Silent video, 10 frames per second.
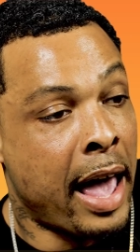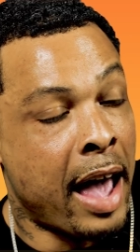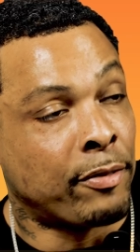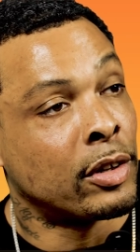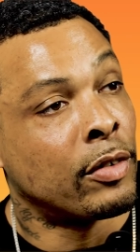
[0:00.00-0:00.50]

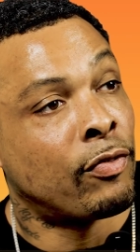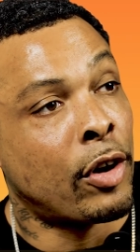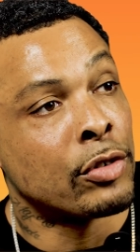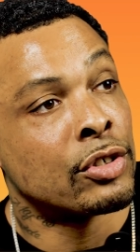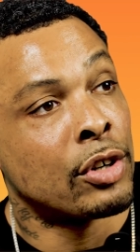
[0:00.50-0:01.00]
after the
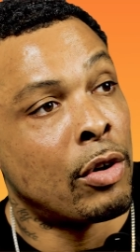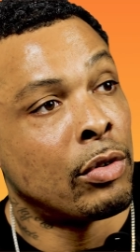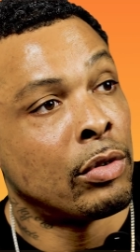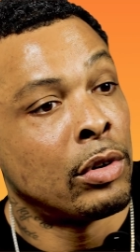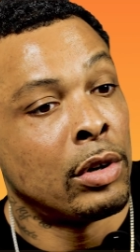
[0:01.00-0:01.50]
first
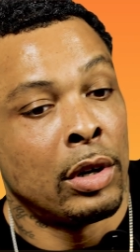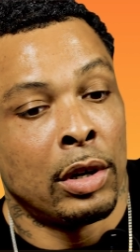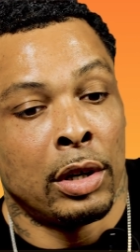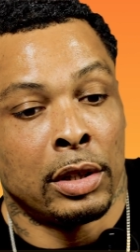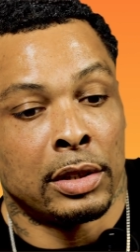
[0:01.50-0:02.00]
show,
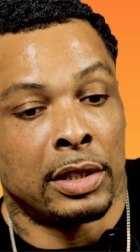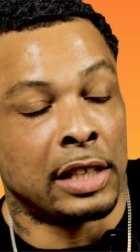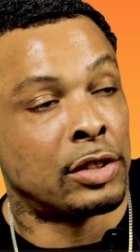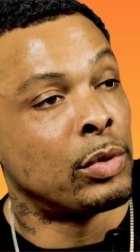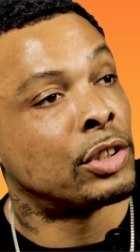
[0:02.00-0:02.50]
they
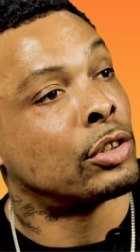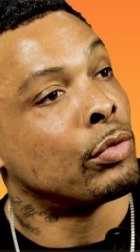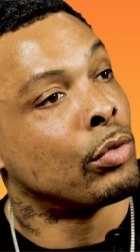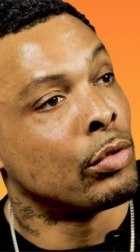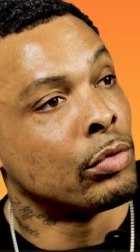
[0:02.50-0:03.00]
switched the
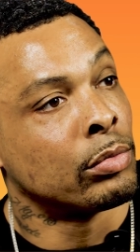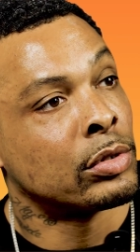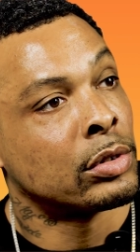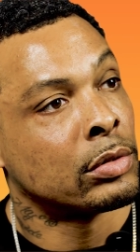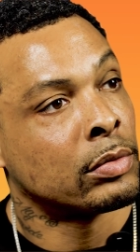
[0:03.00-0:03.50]

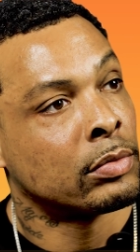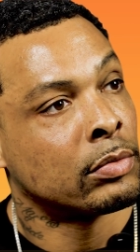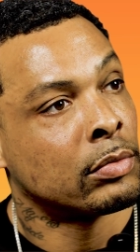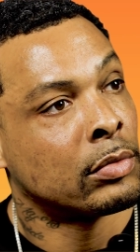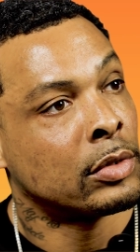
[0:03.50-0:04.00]
rooms
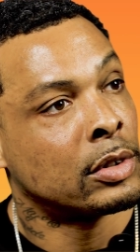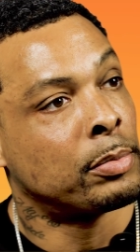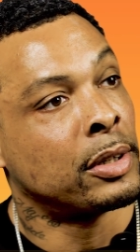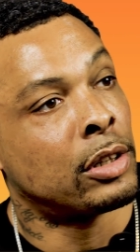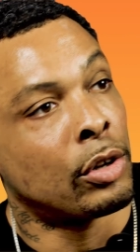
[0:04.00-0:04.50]
to
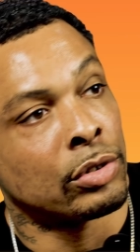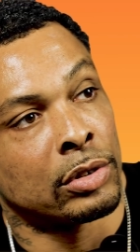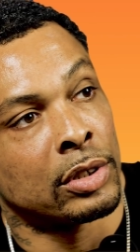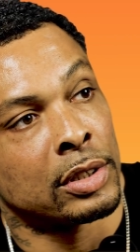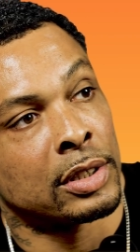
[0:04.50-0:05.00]
be closer
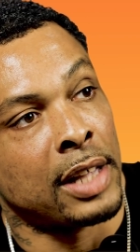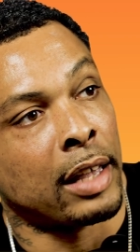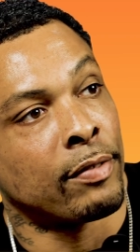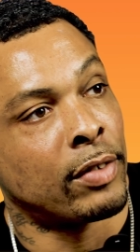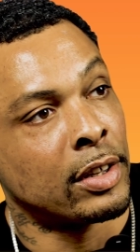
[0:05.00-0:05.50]
to the
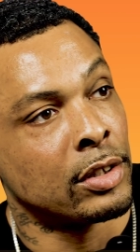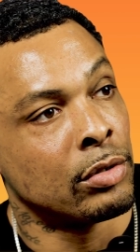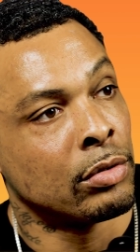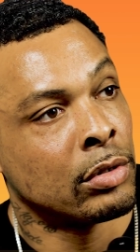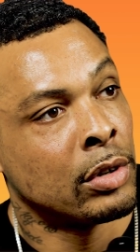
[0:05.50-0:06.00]
second
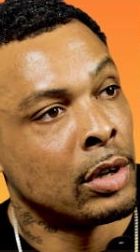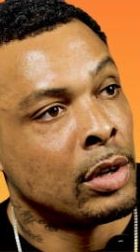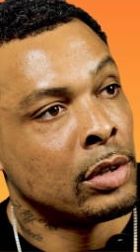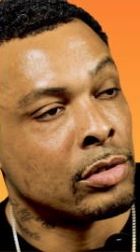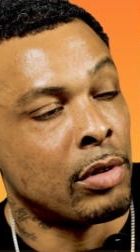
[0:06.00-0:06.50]
venue
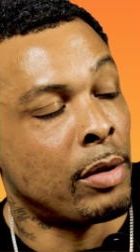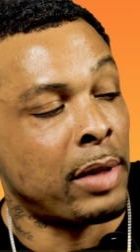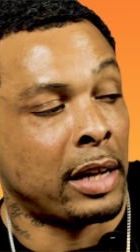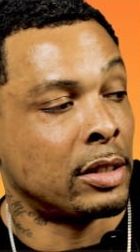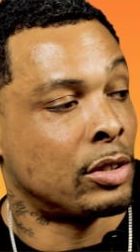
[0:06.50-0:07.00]
so I'm
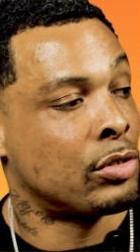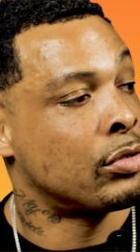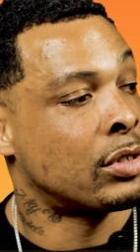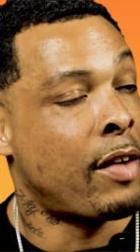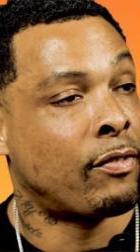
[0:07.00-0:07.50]
like, the
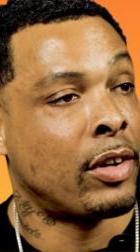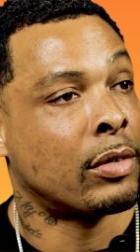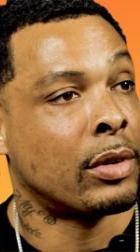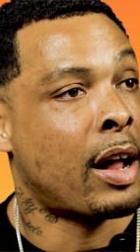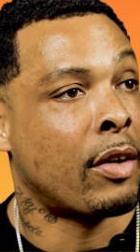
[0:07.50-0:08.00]
dudes I
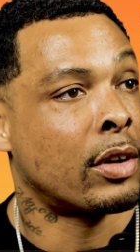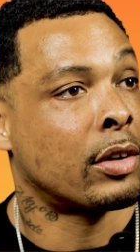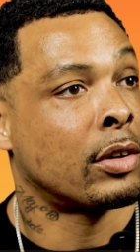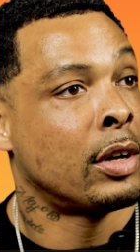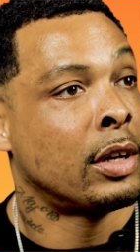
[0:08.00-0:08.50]
fuck with out
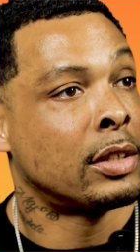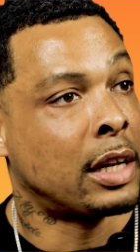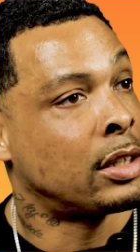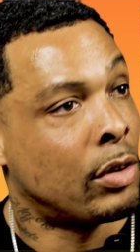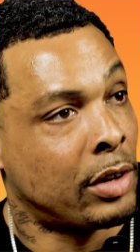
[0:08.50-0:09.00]
here,
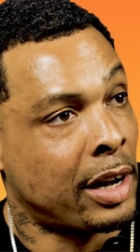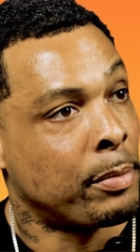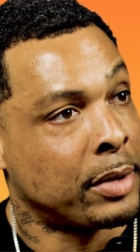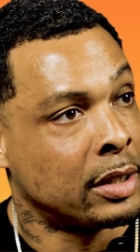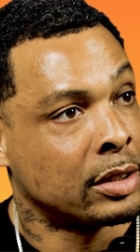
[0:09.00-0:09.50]
they know that
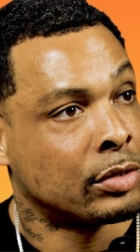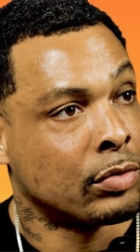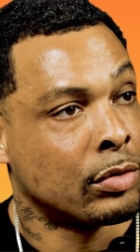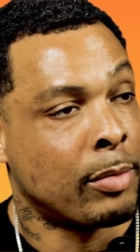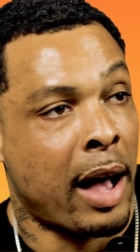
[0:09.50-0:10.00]
I'm in this
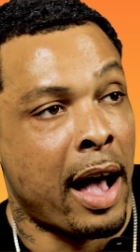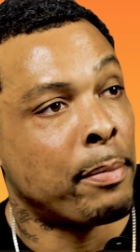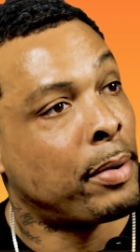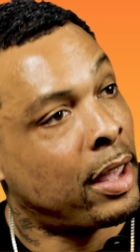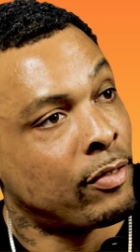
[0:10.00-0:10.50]
room. I
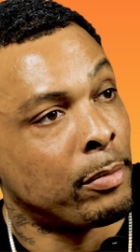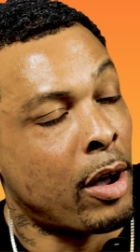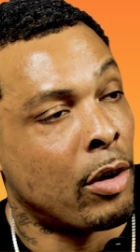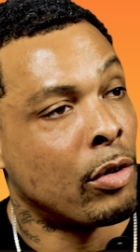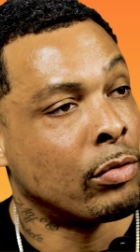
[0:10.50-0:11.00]
pay for
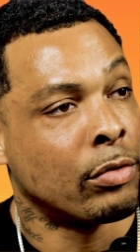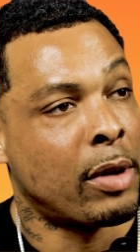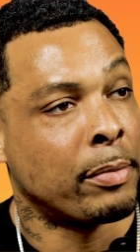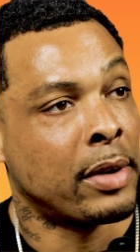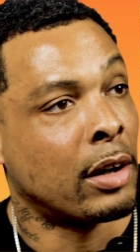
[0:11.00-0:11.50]
my own room.
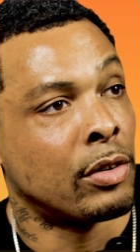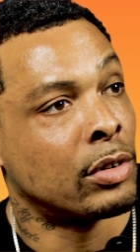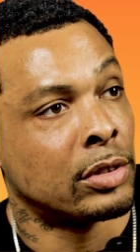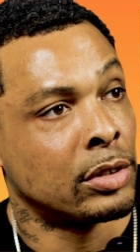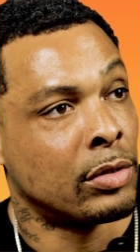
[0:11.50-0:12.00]
I'm not
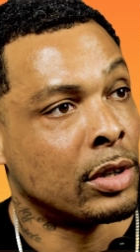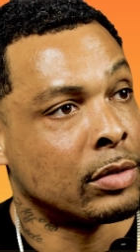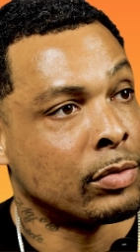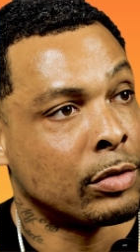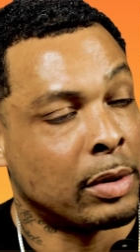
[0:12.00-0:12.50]
going to no
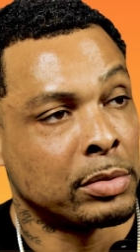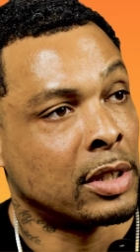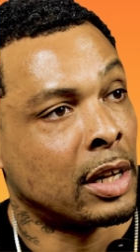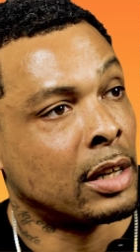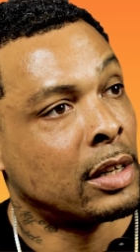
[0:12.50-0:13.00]
other room. I'm
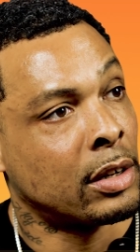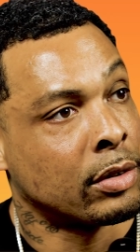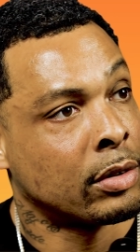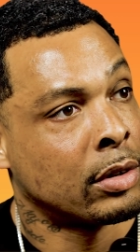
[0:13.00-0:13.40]
staying here.